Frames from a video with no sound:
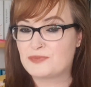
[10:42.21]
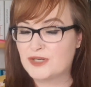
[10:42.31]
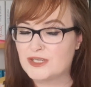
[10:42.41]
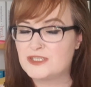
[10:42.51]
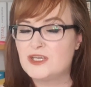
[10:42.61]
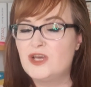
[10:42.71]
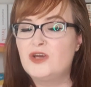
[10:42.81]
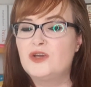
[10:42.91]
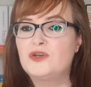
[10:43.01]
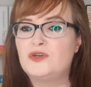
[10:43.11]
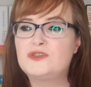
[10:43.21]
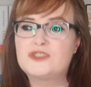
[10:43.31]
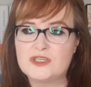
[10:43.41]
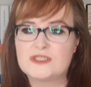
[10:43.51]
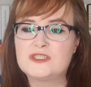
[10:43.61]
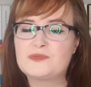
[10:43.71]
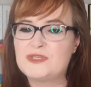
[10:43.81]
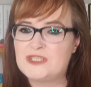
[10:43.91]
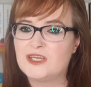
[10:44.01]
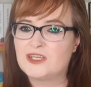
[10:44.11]
Bird, who doesn't
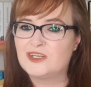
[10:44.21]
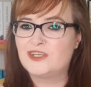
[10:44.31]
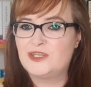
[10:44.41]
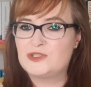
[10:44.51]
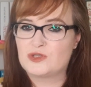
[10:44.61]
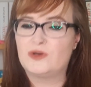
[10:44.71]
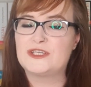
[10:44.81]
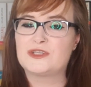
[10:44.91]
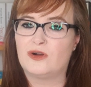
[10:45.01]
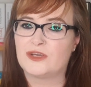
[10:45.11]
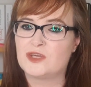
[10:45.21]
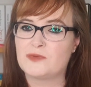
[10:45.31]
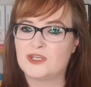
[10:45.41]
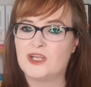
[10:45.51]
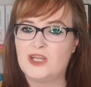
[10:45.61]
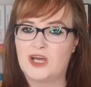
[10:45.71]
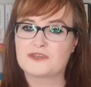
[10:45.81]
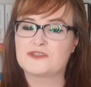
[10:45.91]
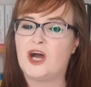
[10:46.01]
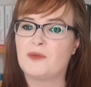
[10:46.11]
particularly enjoy talking about a lot of
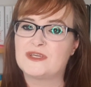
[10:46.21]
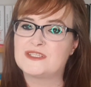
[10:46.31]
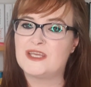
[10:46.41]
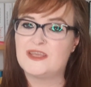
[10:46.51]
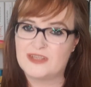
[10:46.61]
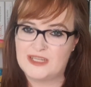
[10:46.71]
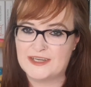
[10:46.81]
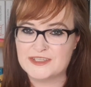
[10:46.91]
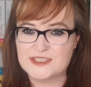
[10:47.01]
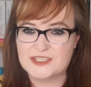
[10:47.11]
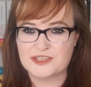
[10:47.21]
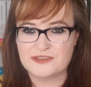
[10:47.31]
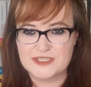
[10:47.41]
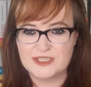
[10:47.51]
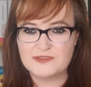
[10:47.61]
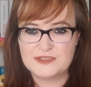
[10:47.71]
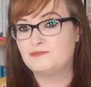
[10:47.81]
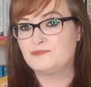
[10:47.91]
topics in the letters that she receives.